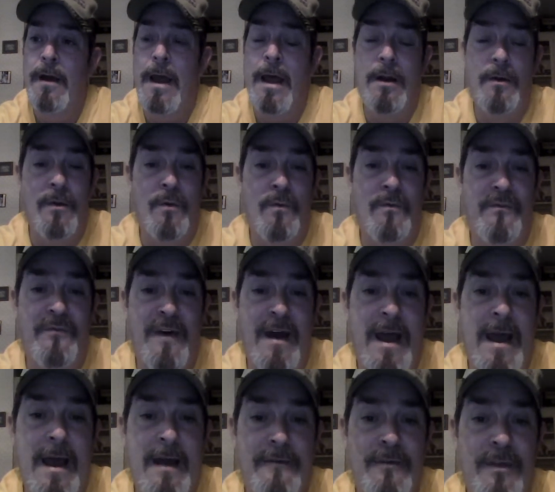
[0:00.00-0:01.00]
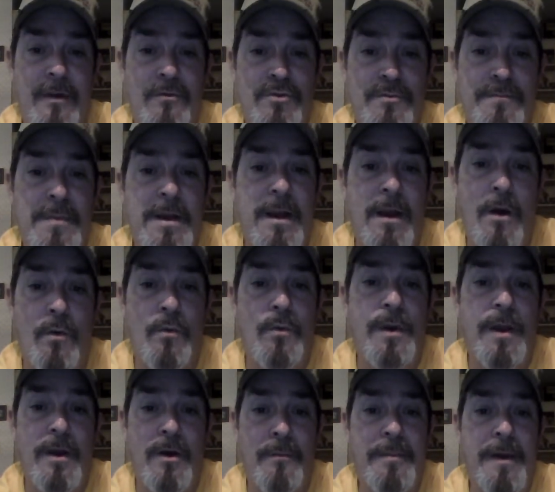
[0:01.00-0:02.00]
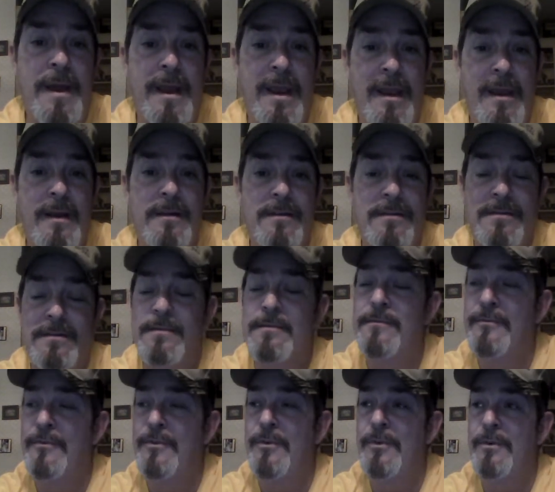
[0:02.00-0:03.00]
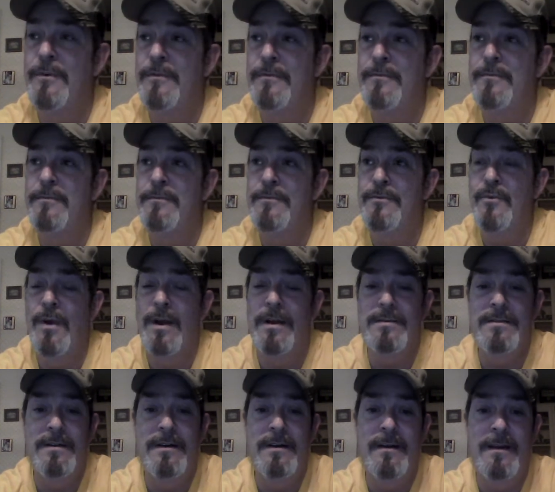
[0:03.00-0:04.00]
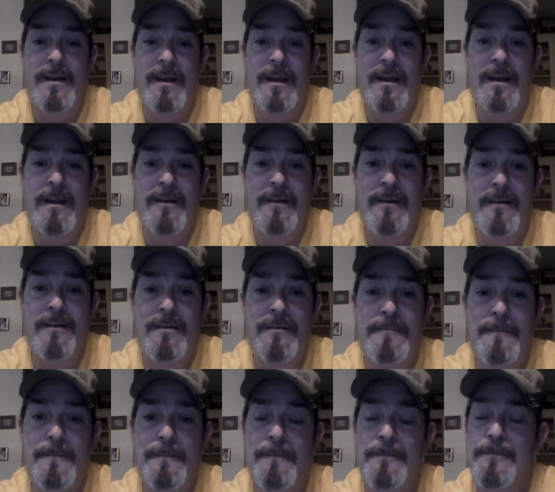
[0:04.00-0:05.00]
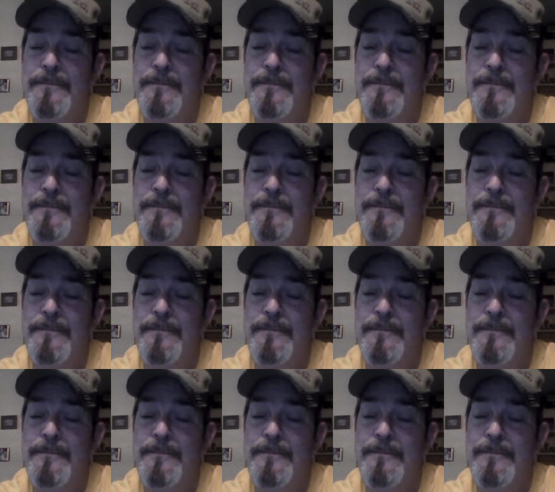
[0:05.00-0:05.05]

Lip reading: I don't know, 5 of those big hotel pans full of dressing, and